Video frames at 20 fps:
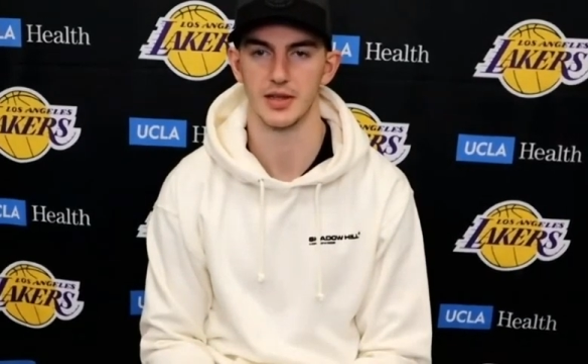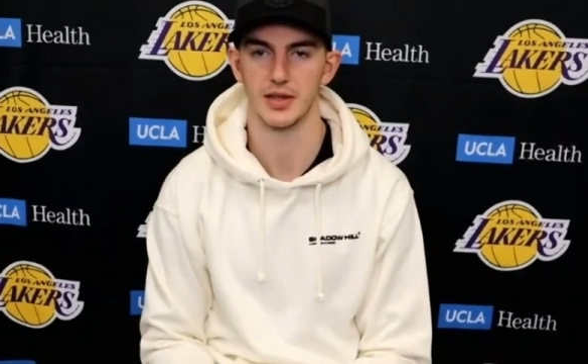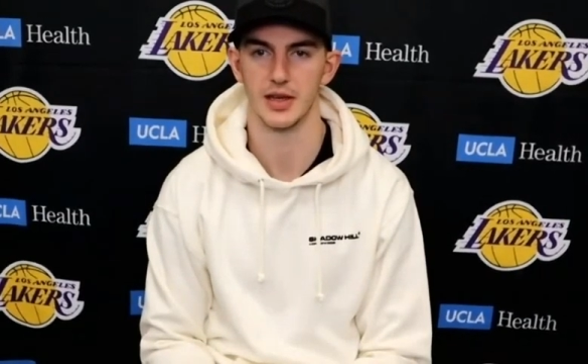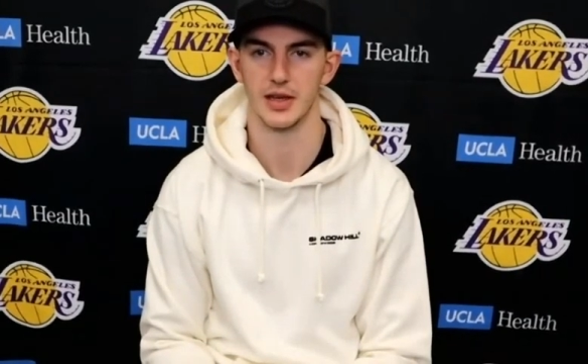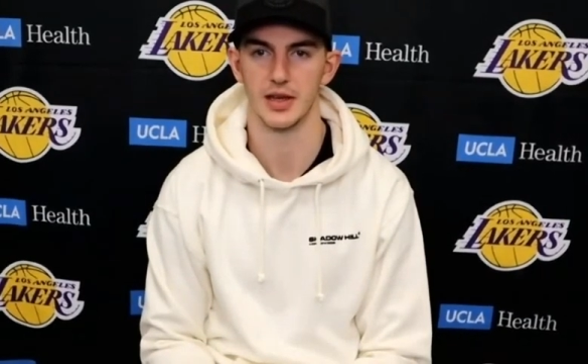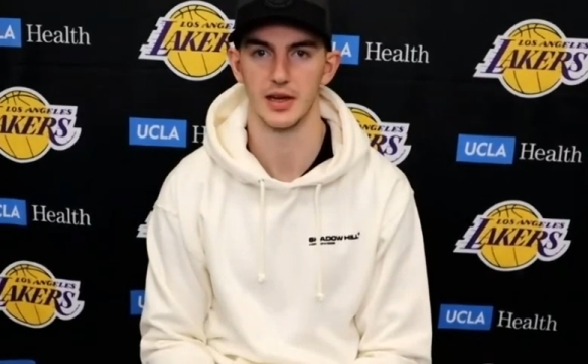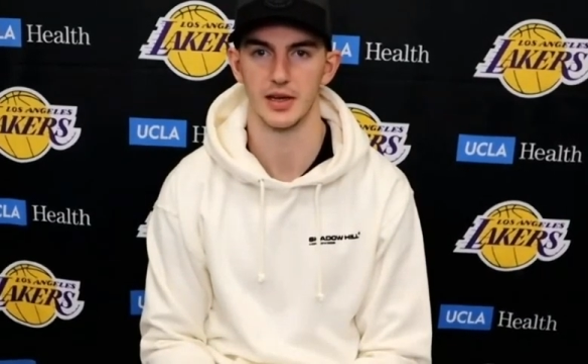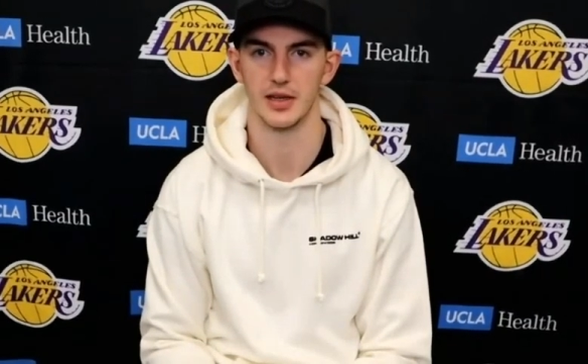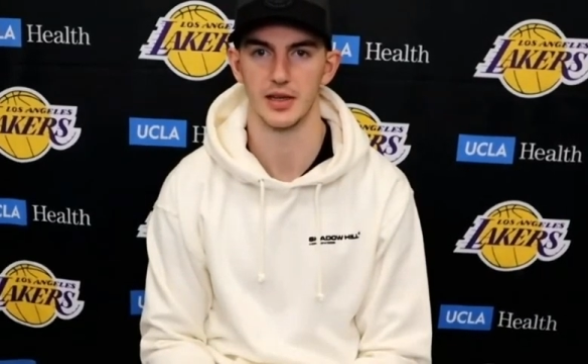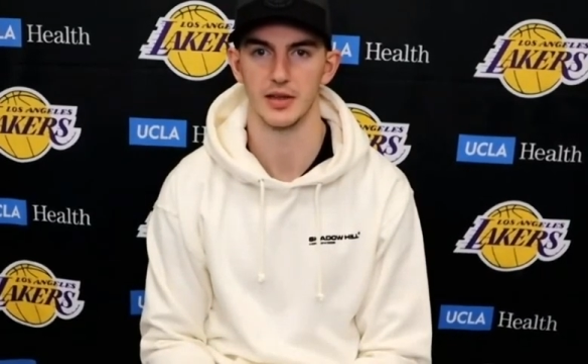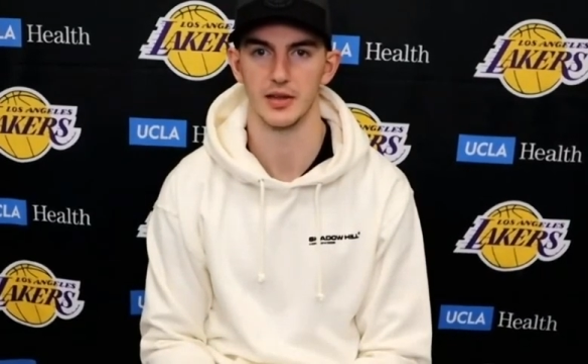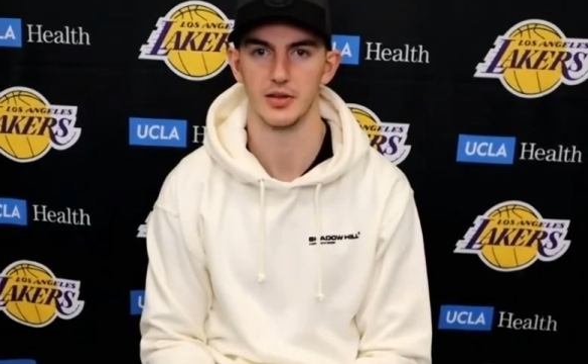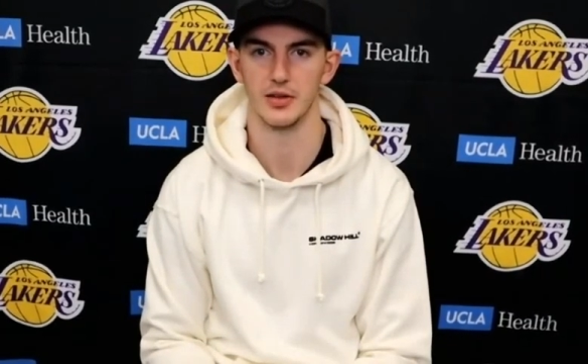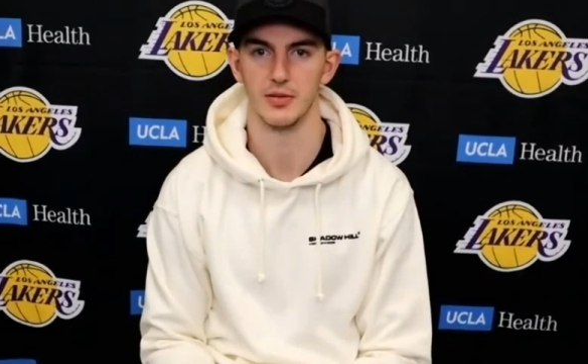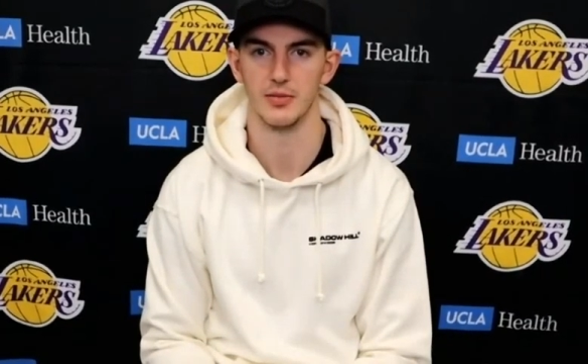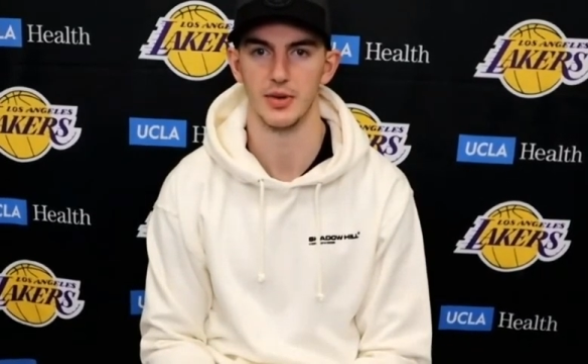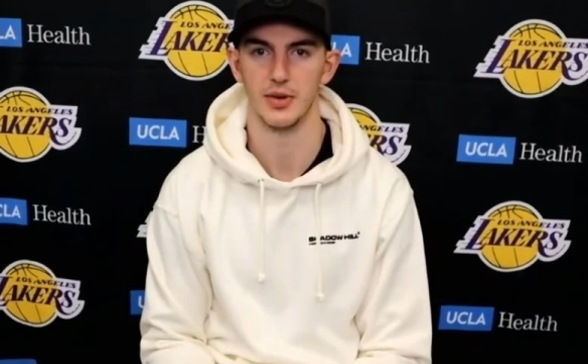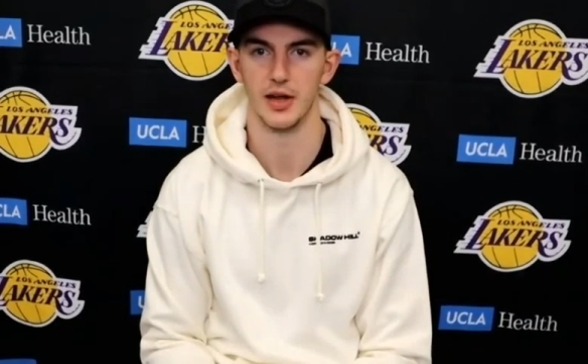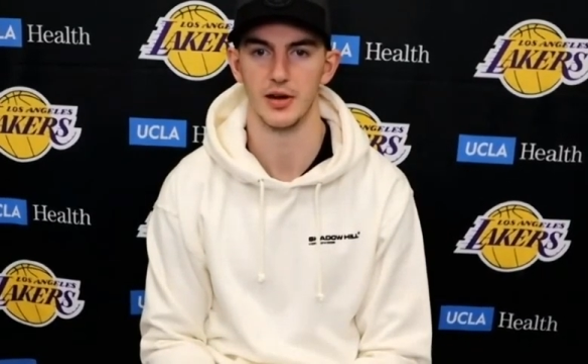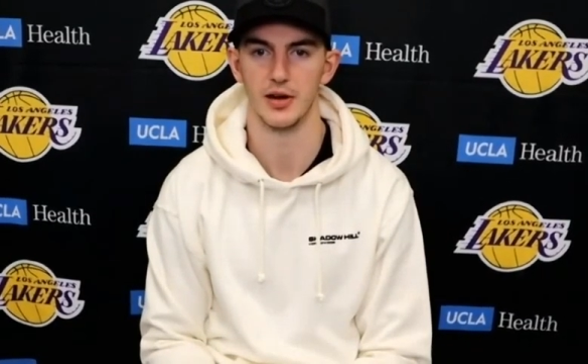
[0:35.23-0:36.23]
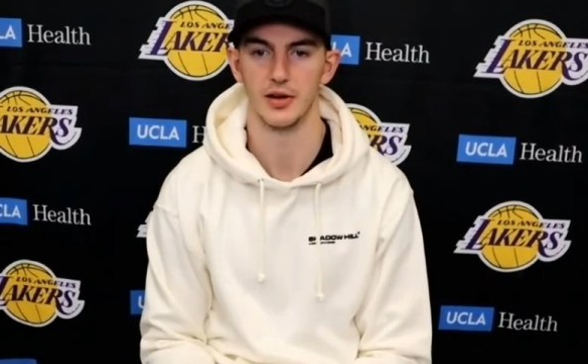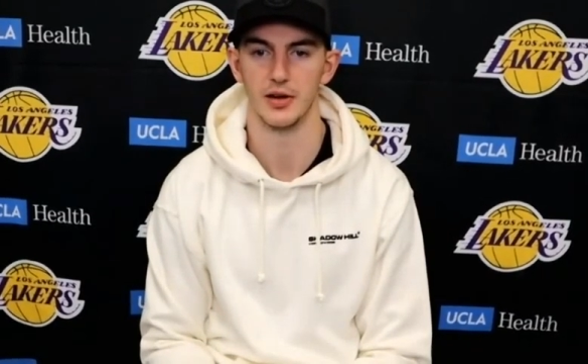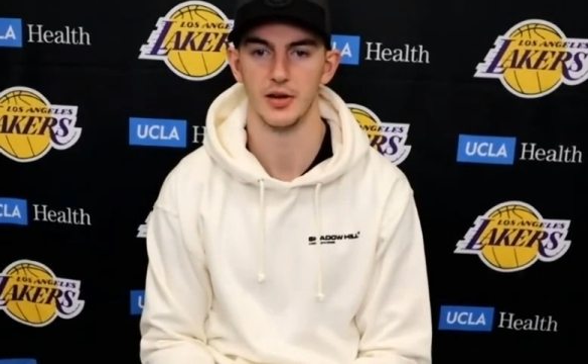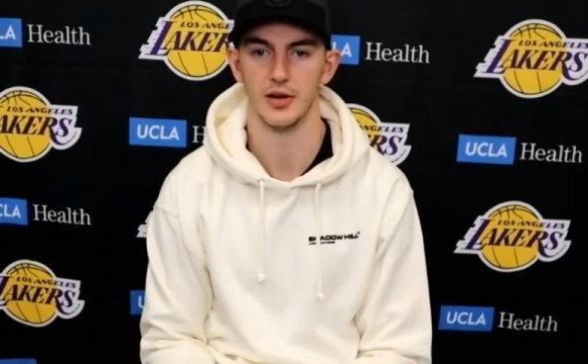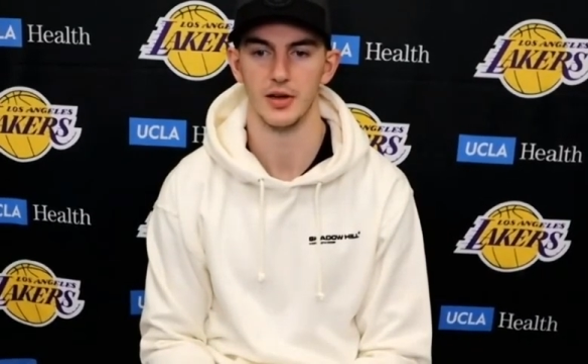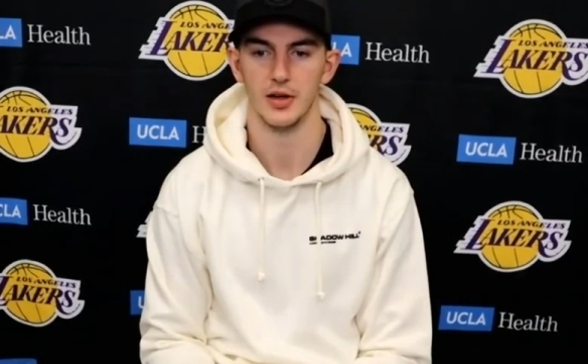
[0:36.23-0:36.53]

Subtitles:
let the hand get a little better.